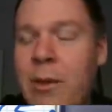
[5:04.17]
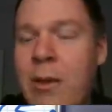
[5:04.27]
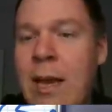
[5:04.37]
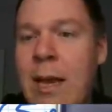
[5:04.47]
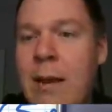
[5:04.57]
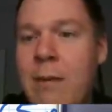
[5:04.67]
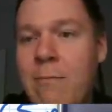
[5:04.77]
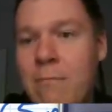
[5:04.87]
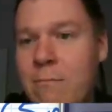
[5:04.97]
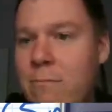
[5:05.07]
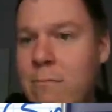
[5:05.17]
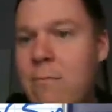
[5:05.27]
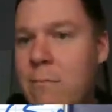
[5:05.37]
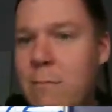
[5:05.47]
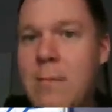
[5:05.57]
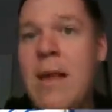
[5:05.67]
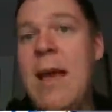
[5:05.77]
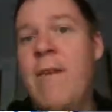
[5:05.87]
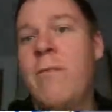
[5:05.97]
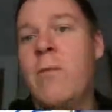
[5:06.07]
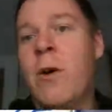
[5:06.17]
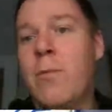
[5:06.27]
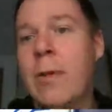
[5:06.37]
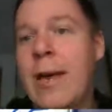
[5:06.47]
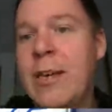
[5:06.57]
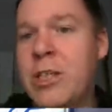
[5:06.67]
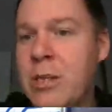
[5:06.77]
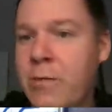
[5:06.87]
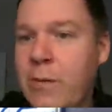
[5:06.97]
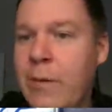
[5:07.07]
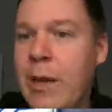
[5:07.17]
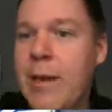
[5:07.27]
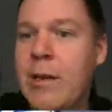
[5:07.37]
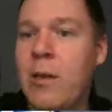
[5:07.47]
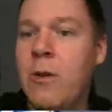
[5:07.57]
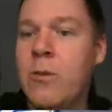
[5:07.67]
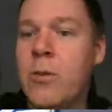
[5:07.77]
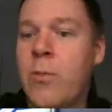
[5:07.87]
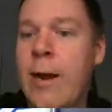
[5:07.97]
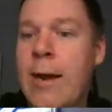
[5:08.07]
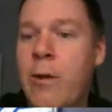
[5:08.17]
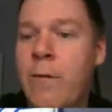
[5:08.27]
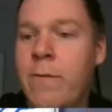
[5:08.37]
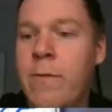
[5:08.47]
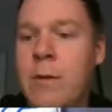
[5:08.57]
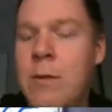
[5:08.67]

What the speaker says: can have complications if you forget to close your bracket off.